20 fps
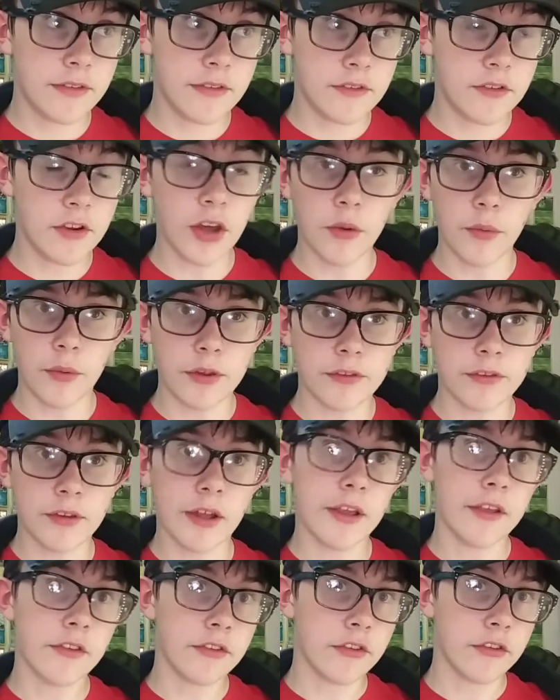John Wick's
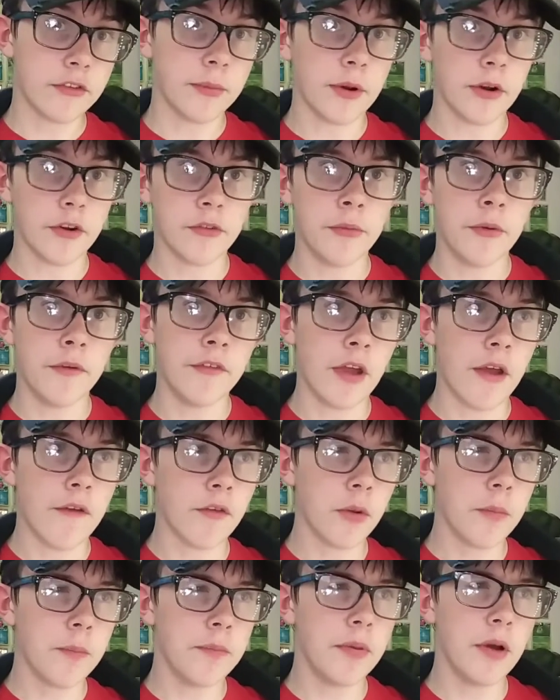not, I guess, the smartest movie
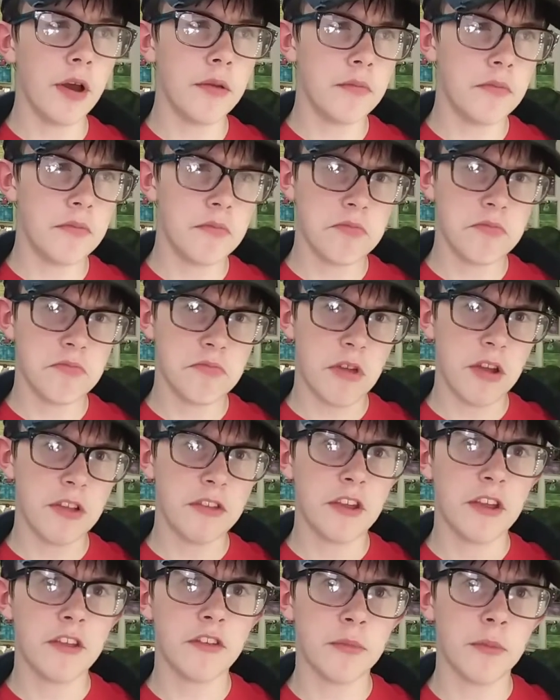ever, but I'd
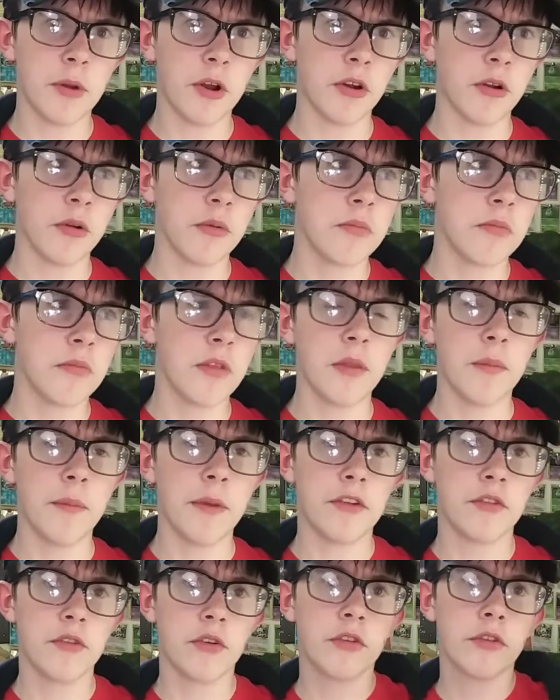say it's smarter than The
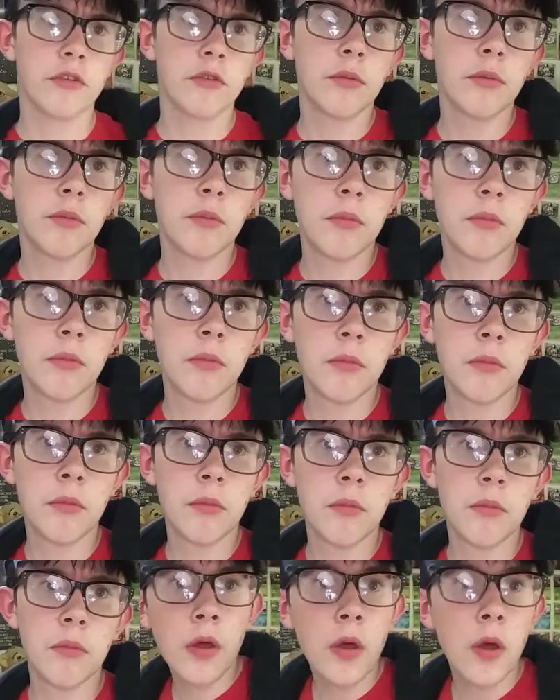Matrix.
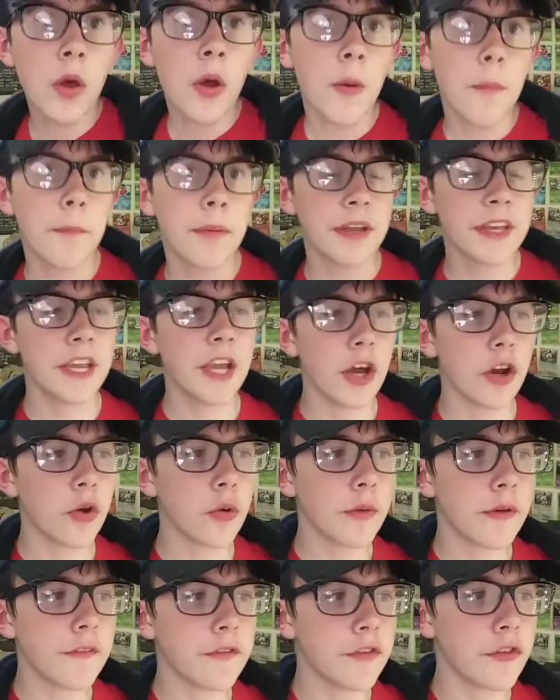But Keanu
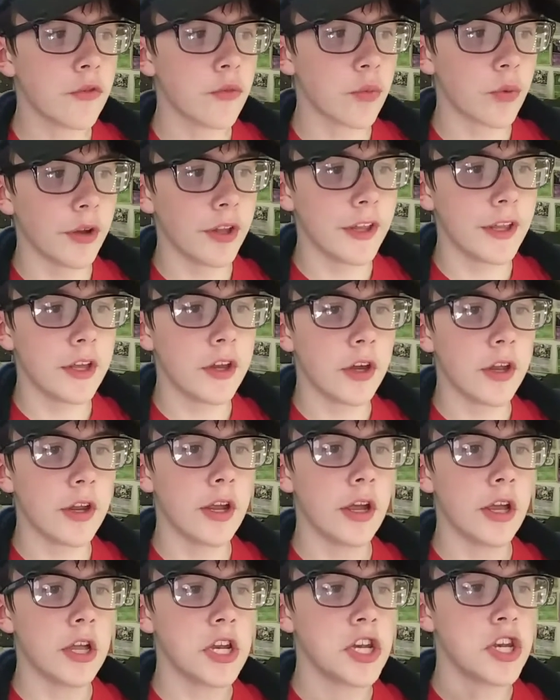Reeves is really good
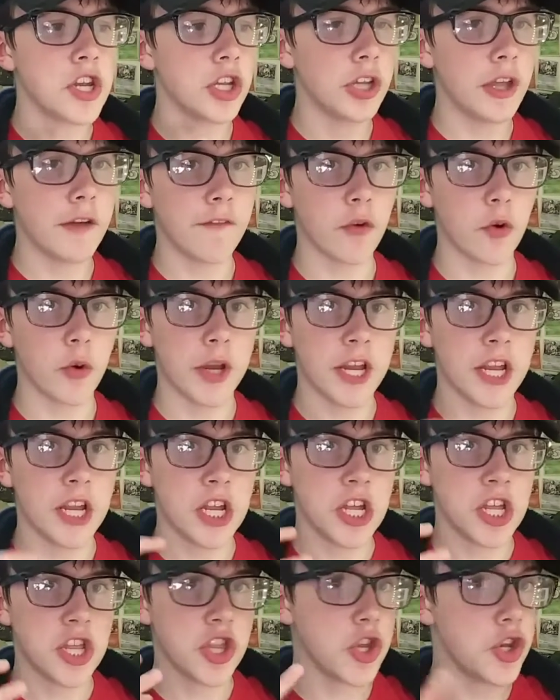at
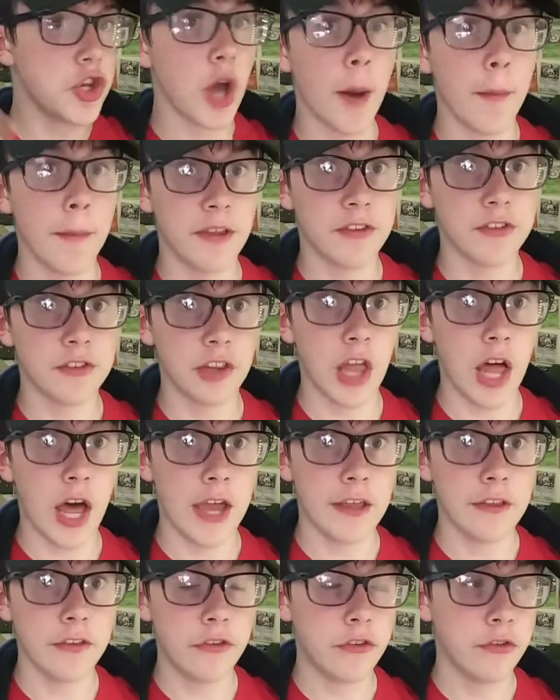delivering the dumbest
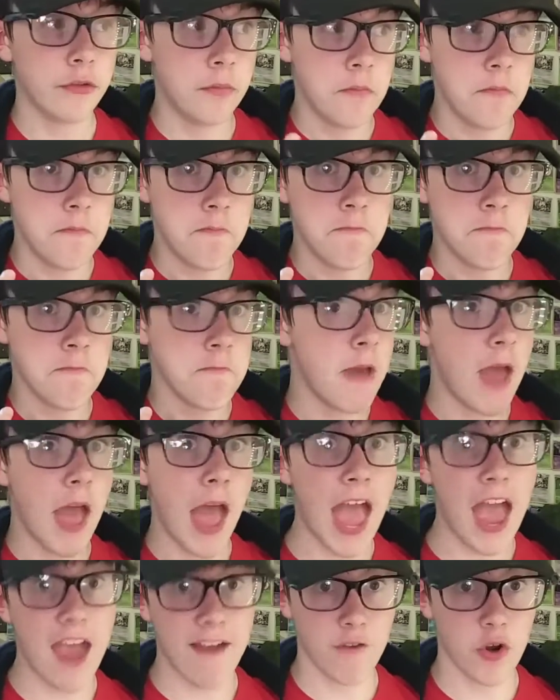lines
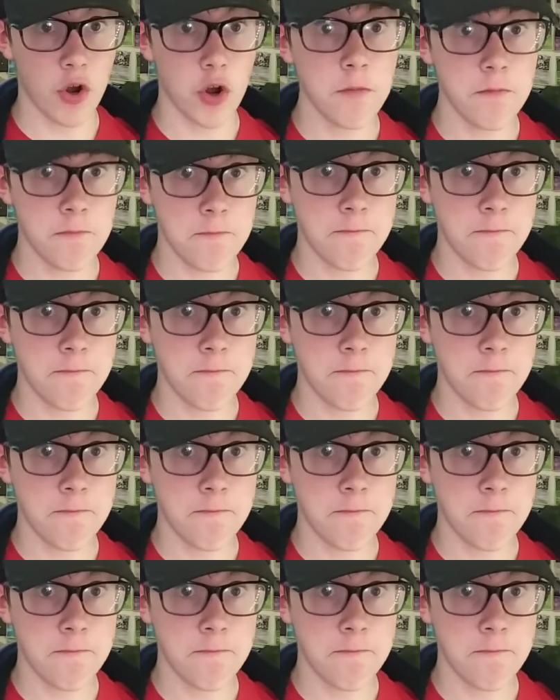ever.